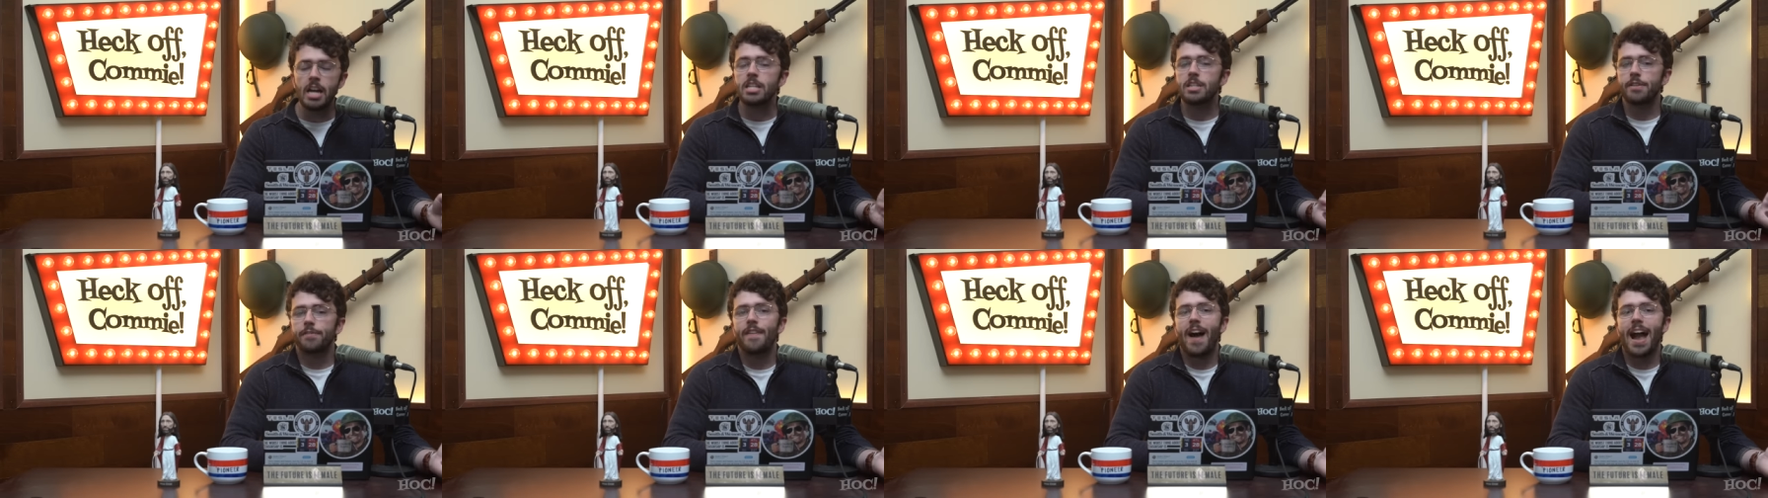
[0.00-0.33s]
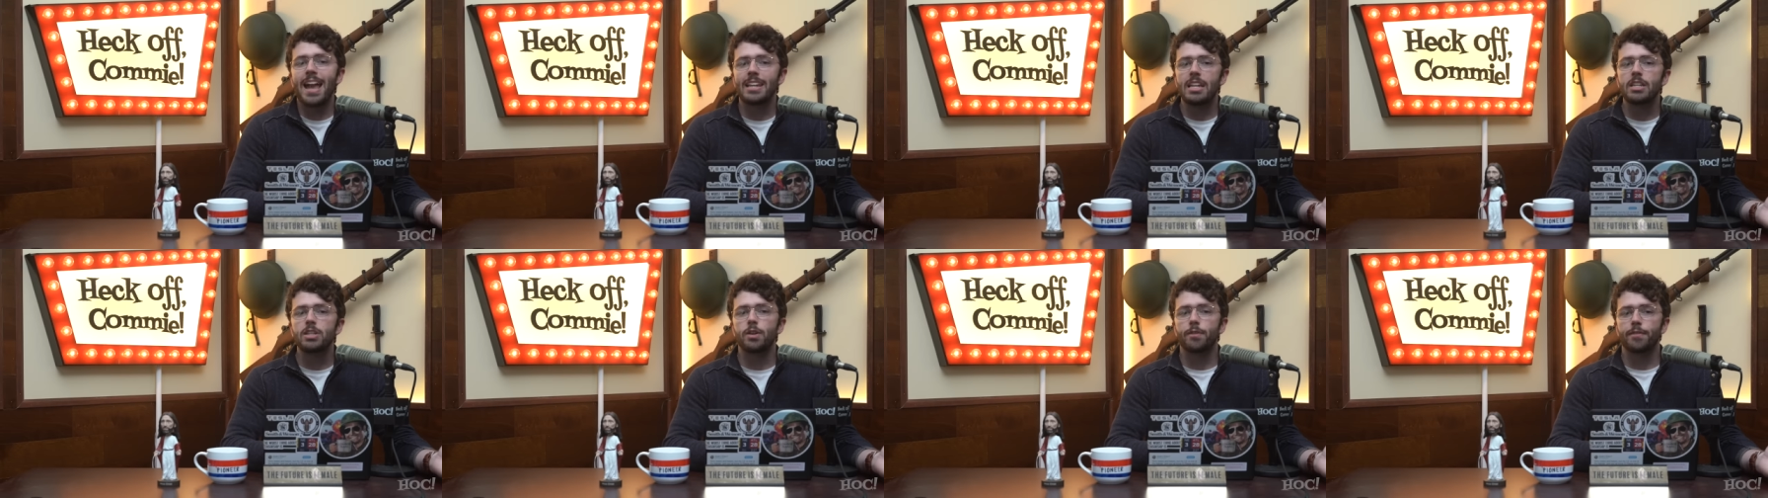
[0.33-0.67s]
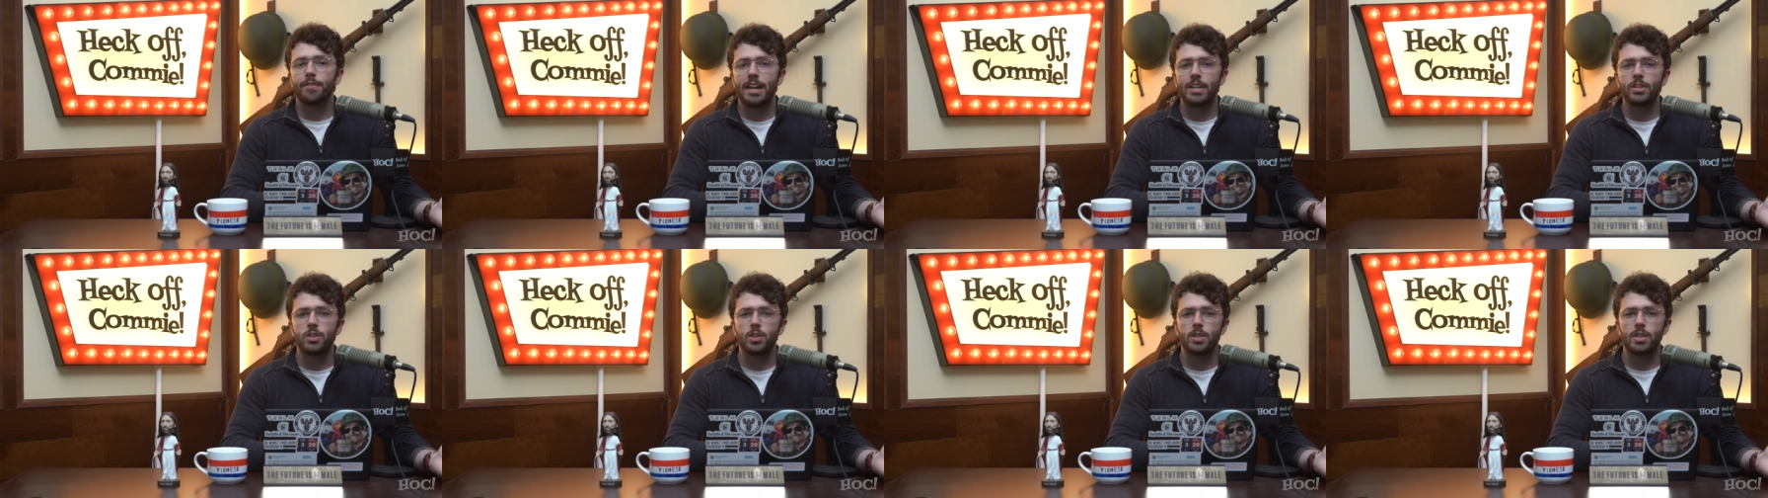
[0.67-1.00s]
Divine
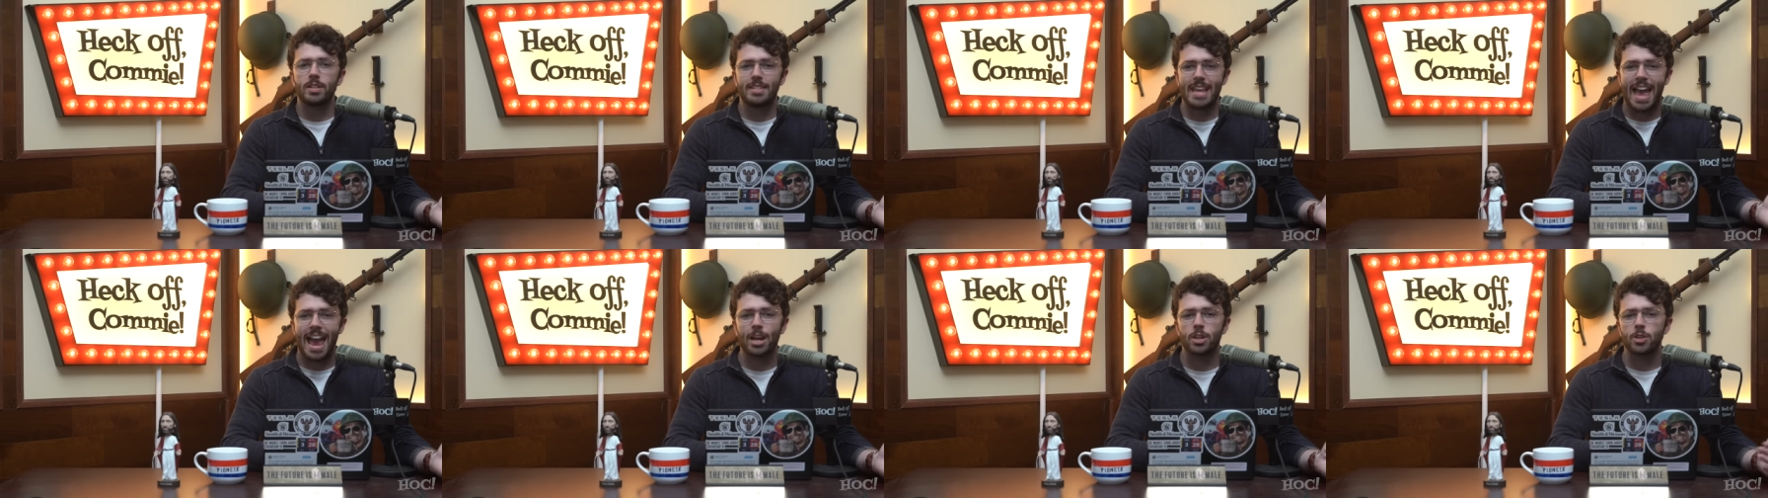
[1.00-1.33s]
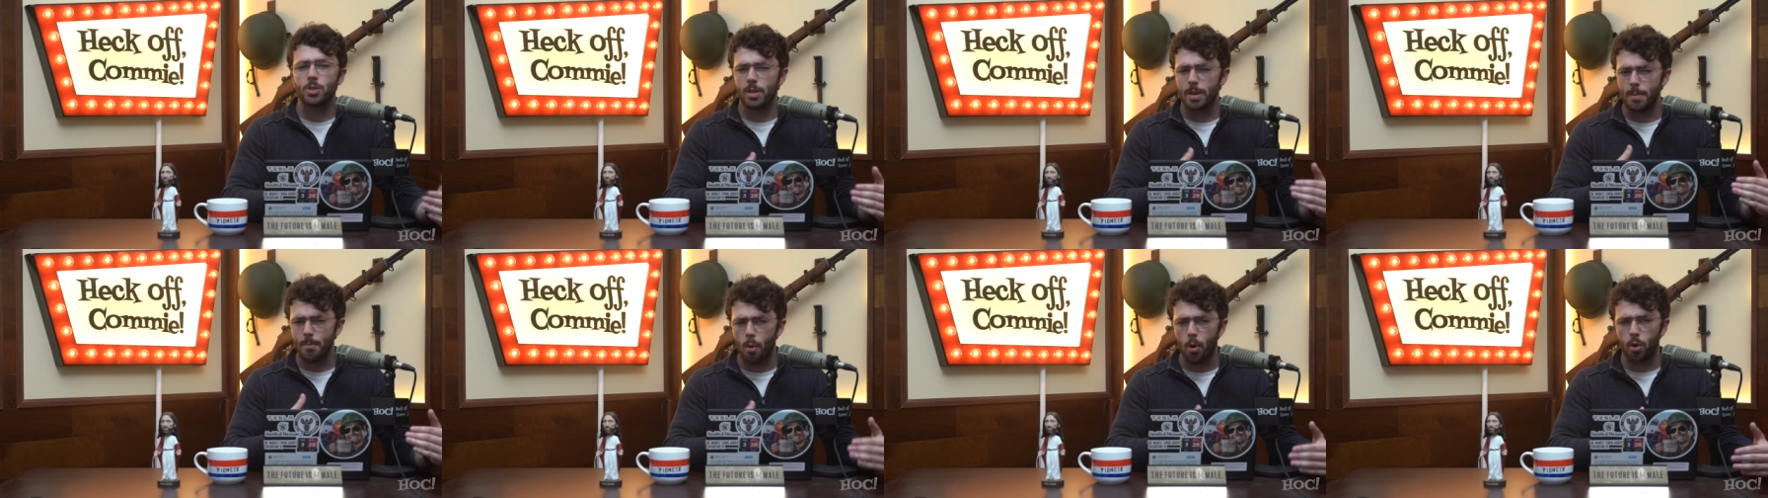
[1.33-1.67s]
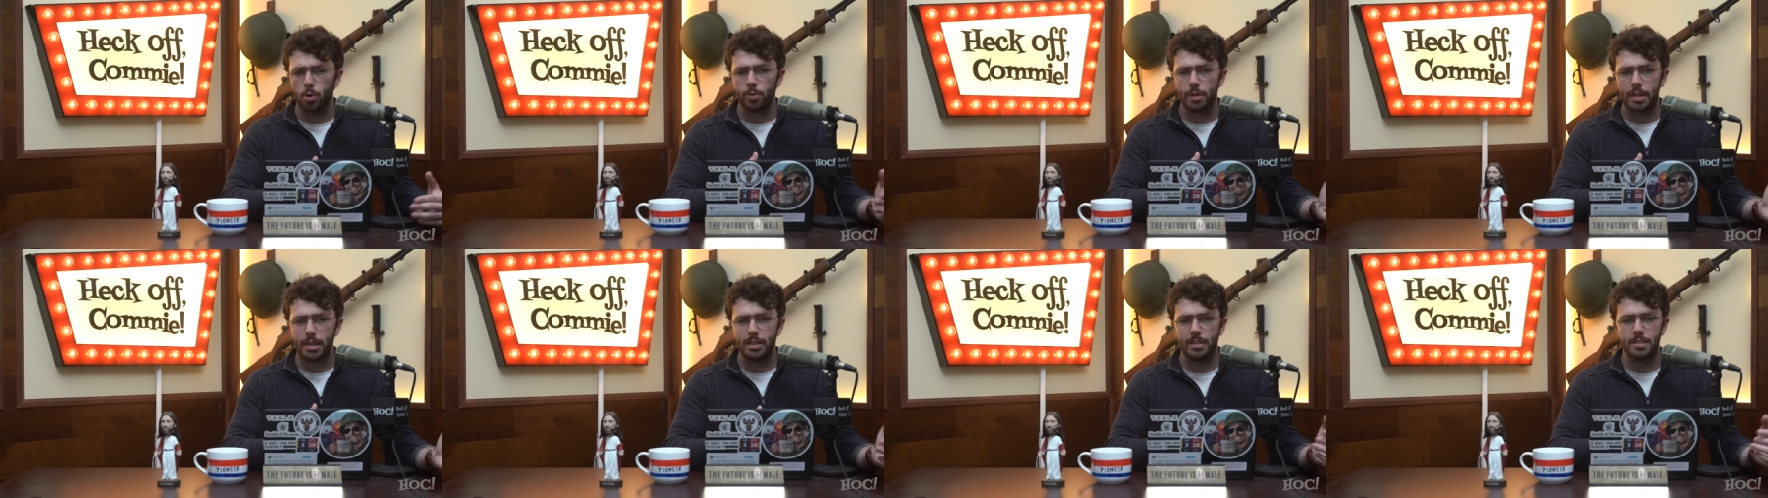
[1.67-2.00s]
intervention is actually a
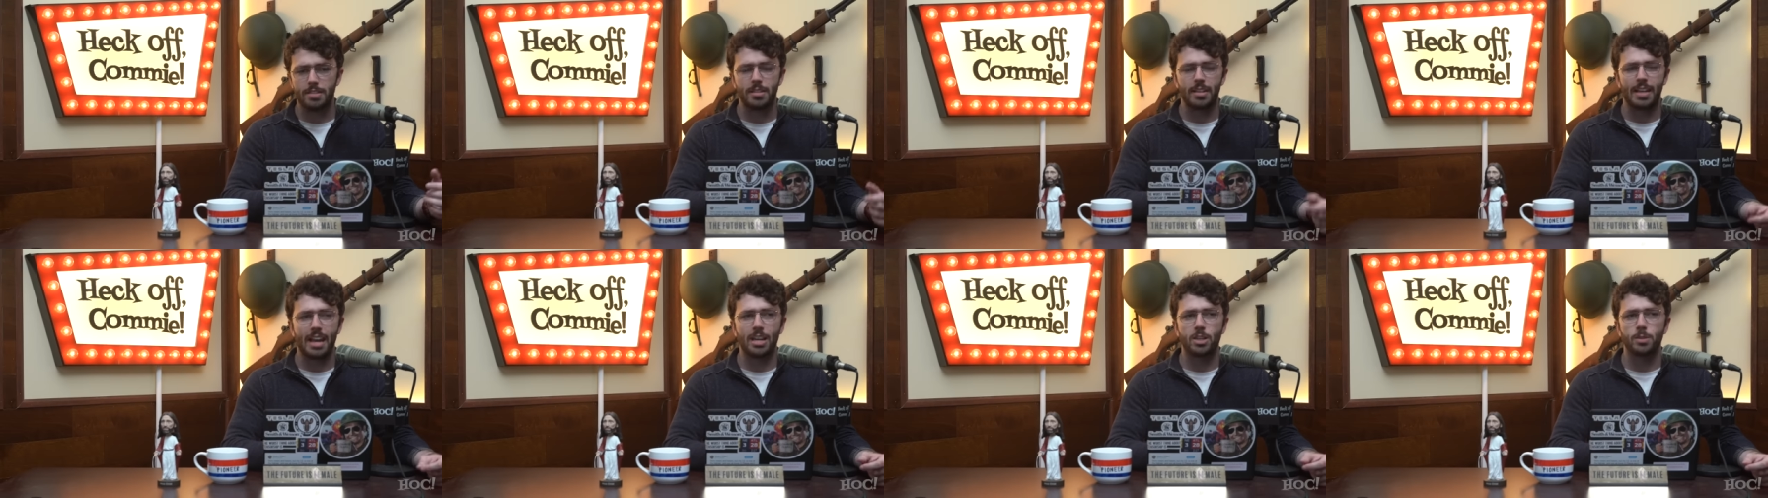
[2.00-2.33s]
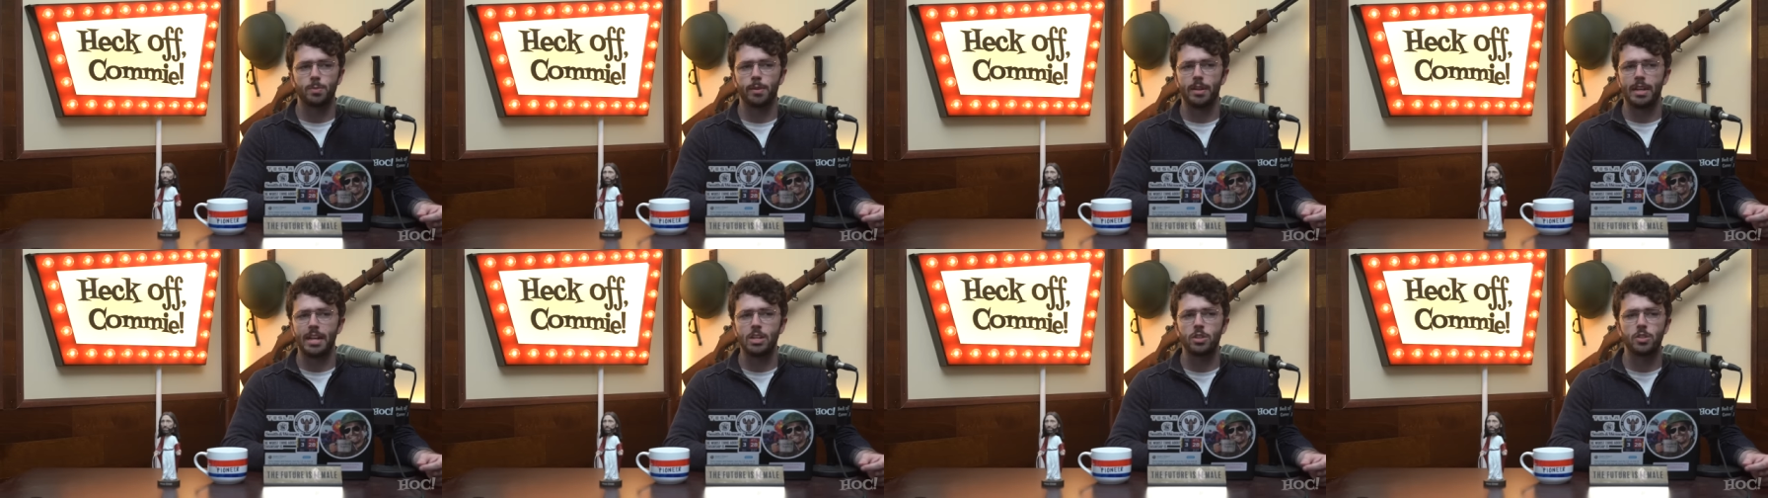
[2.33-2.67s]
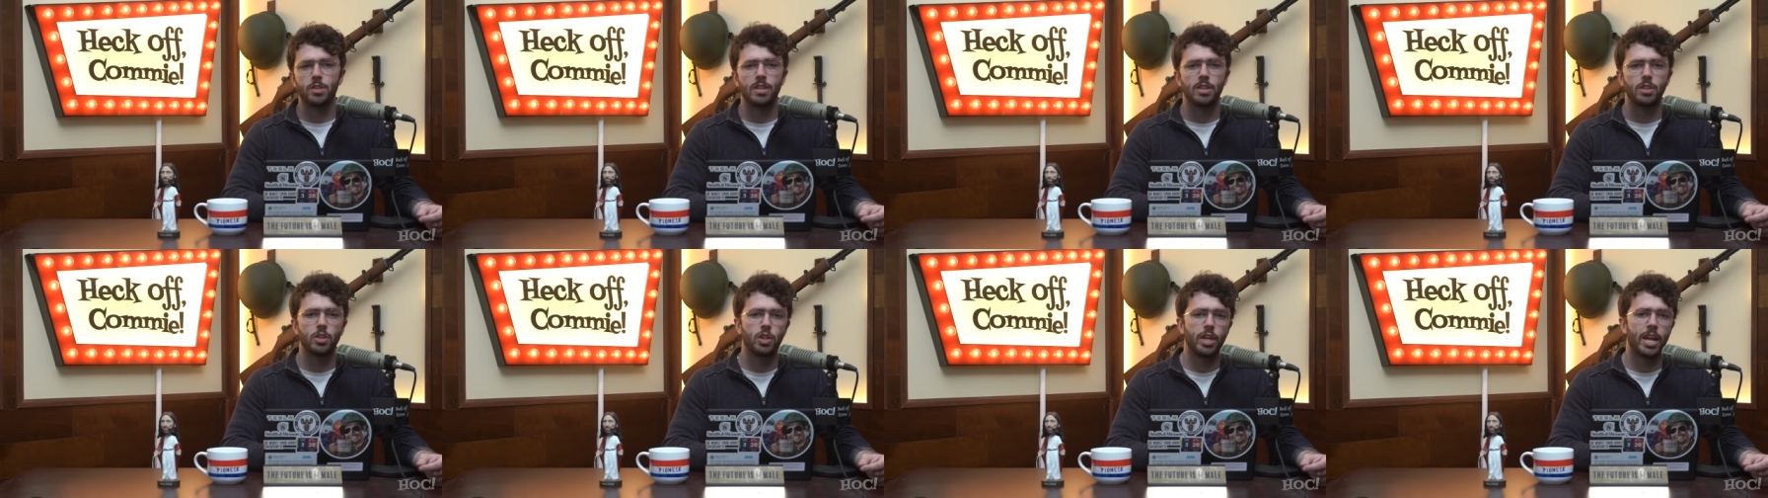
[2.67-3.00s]
more realistic
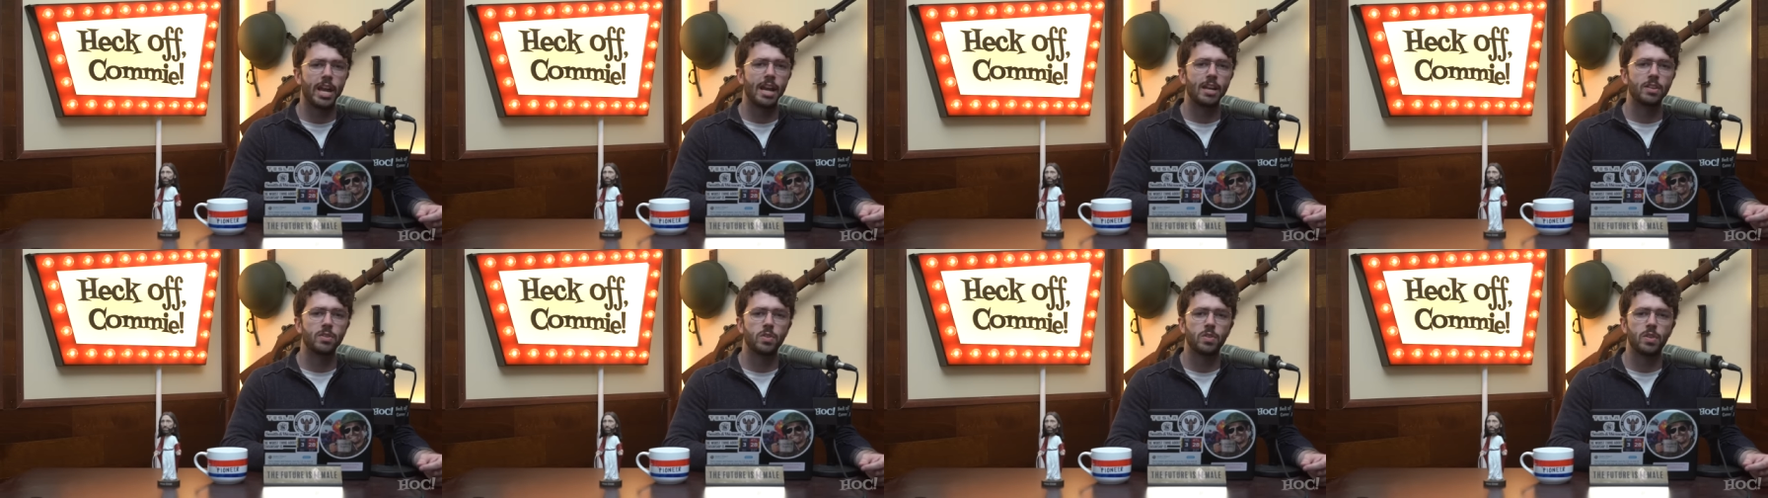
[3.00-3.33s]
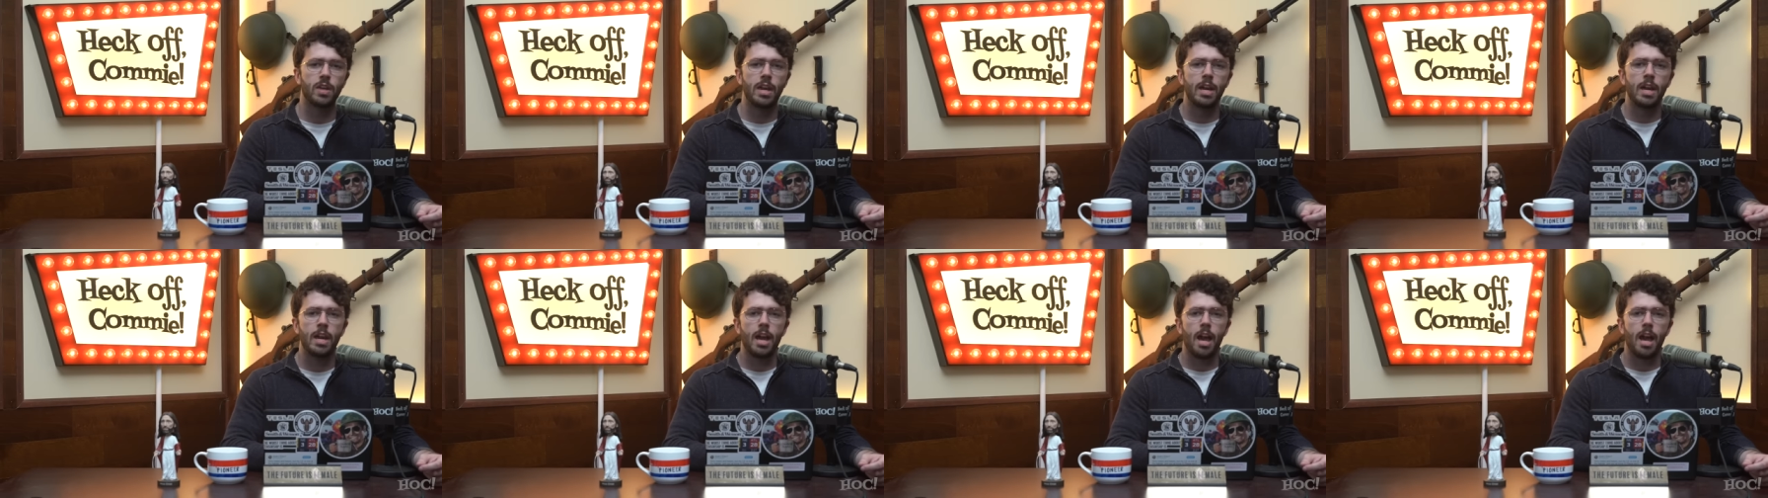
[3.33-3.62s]
explanation than chance.